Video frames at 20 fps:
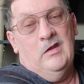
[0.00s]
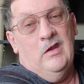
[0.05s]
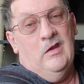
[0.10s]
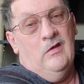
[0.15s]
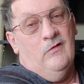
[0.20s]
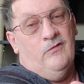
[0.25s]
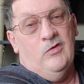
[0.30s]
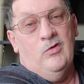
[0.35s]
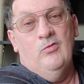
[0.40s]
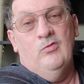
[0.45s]

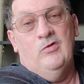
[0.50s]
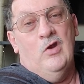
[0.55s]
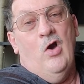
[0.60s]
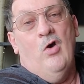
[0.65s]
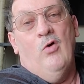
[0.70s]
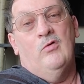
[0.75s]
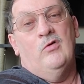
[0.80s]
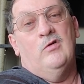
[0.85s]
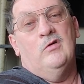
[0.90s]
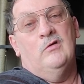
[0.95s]
If you
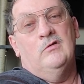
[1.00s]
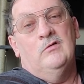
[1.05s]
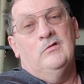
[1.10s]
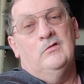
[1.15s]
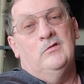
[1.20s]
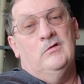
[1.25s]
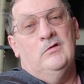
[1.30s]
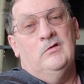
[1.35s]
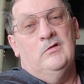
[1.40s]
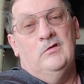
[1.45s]
don't,
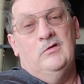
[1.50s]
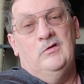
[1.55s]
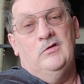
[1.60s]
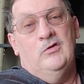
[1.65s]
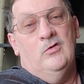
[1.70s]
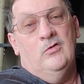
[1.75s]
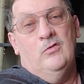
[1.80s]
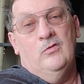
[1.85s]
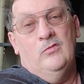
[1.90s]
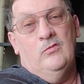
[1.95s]

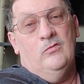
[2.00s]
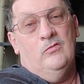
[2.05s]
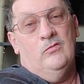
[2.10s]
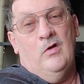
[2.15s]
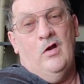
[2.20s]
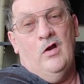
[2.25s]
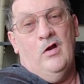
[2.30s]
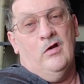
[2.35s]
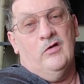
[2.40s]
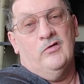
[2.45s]

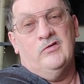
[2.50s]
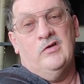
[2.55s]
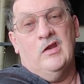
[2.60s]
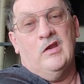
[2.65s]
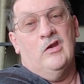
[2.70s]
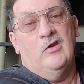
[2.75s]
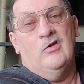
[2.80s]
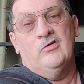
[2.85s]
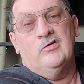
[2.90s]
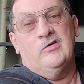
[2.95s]
you are
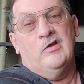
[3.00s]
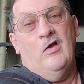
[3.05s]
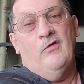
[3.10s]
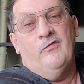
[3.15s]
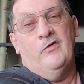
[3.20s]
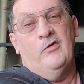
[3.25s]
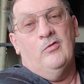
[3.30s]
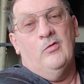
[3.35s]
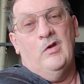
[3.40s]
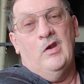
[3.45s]
sticking
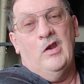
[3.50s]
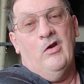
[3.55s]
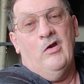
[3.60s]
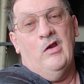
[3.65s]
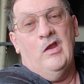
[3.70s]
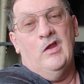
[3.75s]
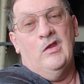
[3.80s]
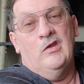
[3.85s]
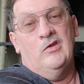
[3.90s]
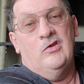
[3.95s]
yourself into an
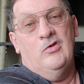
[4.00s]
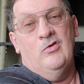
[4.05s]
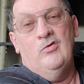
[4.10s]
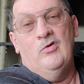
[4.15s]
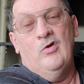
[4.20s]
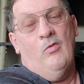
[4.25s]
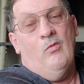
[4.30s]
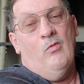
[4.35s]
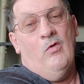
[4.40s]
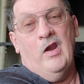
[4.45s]
area you
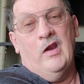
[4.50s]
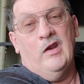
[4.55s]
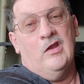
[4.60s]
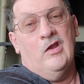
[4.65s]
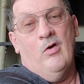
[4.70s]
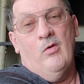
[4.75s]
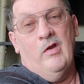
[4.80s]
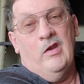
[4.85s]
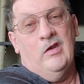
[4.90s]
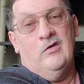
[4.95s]
don't want to
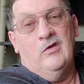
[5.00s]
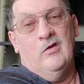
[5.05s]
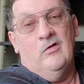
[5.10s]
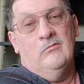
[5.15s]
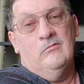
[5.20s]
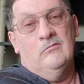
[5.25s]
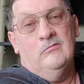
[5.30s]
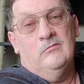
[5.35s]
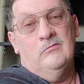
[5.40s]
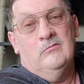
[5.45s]
go into.
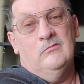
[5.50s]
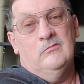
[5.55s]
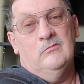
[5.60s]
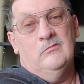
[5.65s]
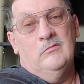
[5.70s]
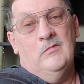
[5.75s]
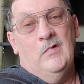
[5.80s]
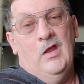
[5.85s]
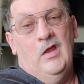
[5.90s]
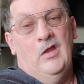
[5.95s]

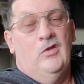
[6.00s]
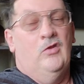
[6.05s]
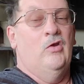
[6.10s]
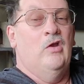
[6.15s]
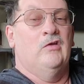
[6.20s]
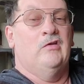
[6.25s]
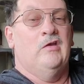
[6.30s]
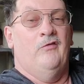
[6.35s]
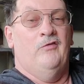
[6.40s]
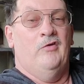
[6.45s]
You
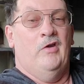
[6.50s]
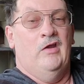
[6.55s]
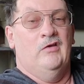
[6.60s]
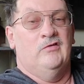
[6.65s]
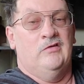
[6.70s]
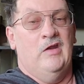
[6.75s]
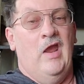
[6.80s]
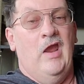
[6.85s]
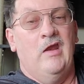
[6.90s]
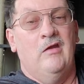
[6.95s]
guys have a
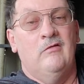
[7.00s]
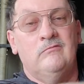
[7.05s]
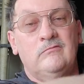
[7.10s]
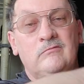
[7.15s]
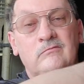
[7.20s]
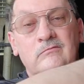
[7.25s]
nice day.